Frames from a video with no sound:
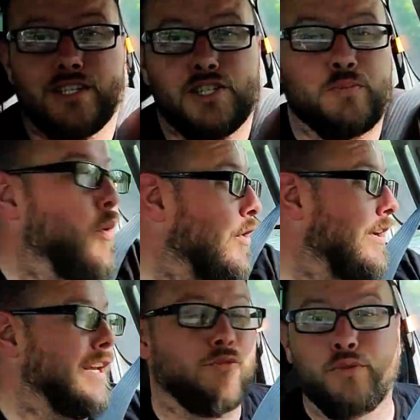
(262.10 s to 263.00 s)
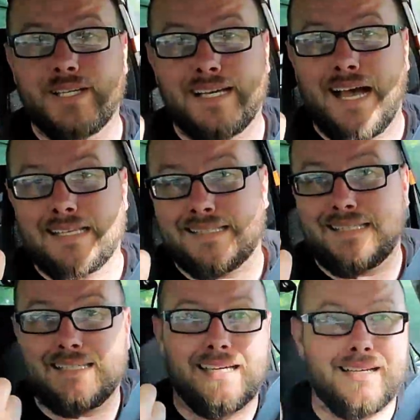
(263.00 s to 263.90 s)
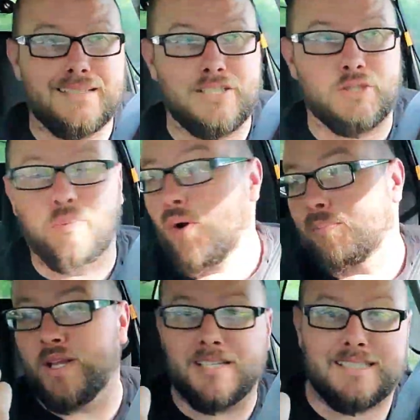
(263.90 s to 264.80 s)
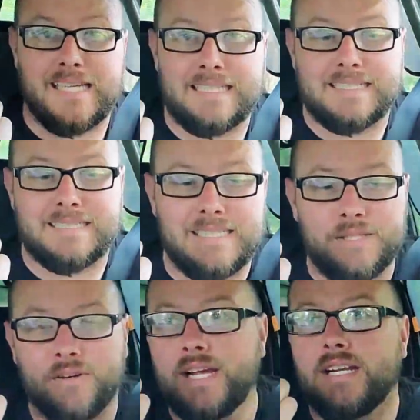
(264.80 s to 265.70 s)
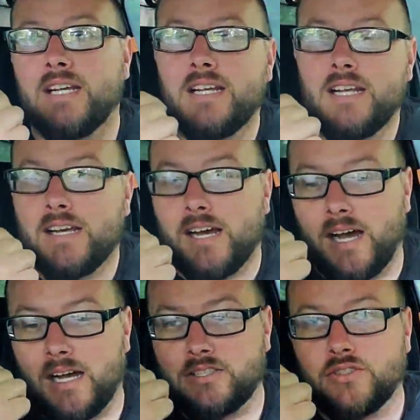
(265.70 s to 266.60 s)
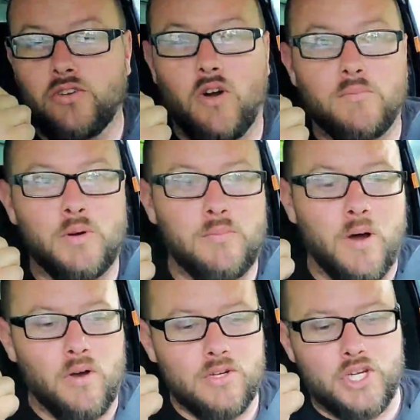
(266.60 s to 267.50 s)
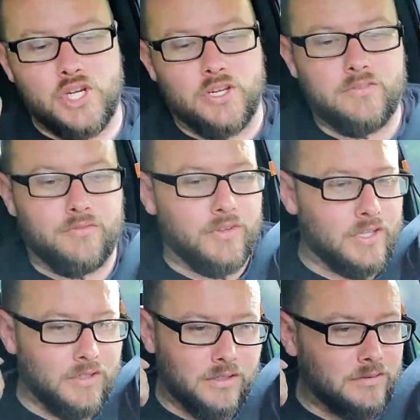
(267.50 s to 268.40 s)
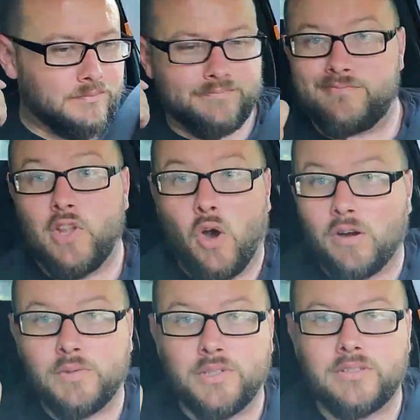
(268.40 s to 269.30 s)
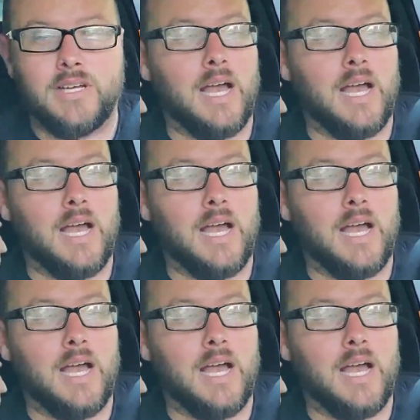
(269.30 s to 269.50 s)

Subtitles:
sport if we got the Sport Plus on this thing, right? So normal mode should feel normal, I'm